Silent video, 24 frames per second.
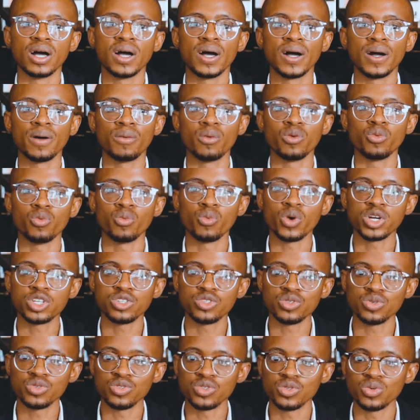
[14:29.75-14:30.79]
uh,
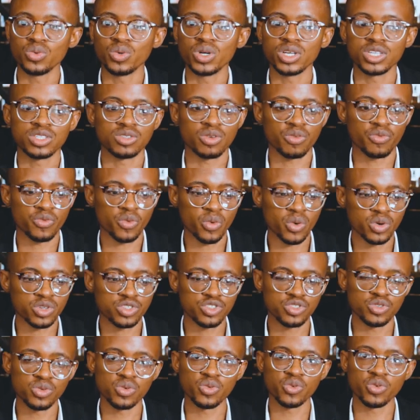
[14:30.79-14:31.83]
what you do is, of
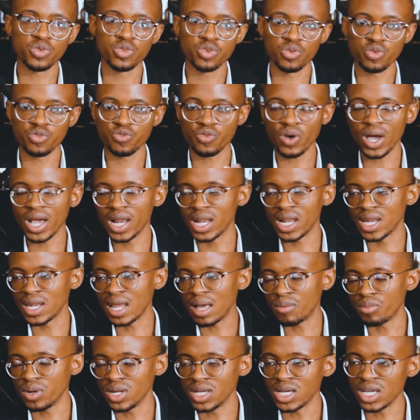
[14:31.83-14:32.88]
course, you, you file an
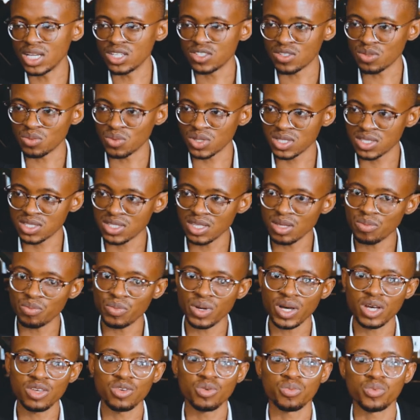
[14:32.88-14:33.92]
application with
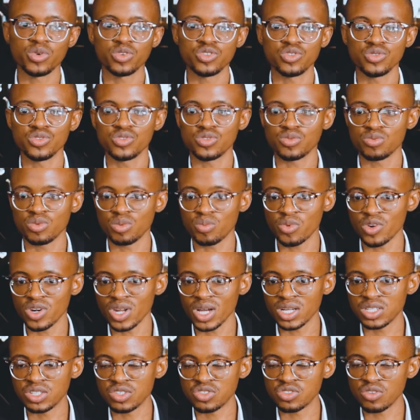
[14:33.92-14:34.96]
CIPA. you produce mm-hmm.
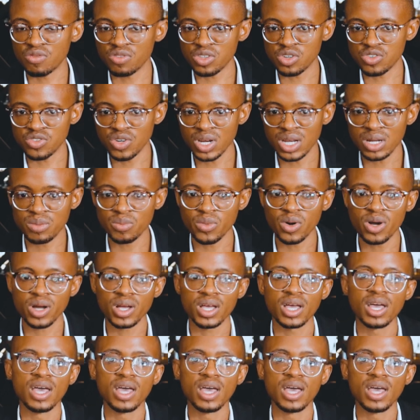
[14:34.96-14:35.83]
reproductions of the trademark,